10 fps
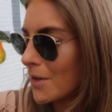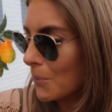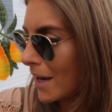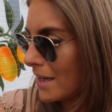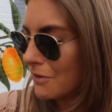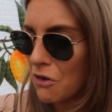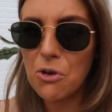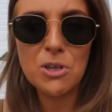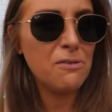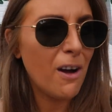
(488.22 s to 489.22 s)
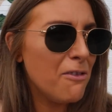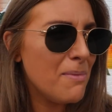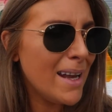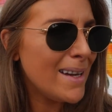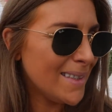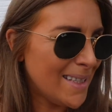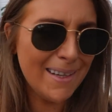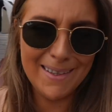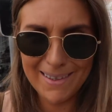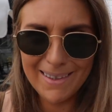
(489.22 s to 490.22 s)
waiting for 45 minutes.
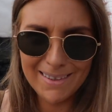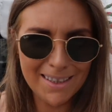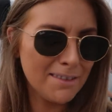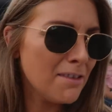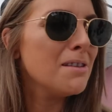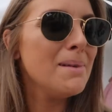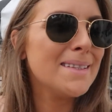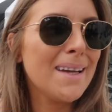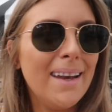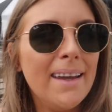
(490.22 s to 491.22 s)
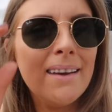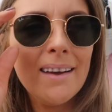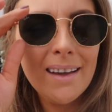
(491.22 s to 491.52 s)
So I was 15 minutes early.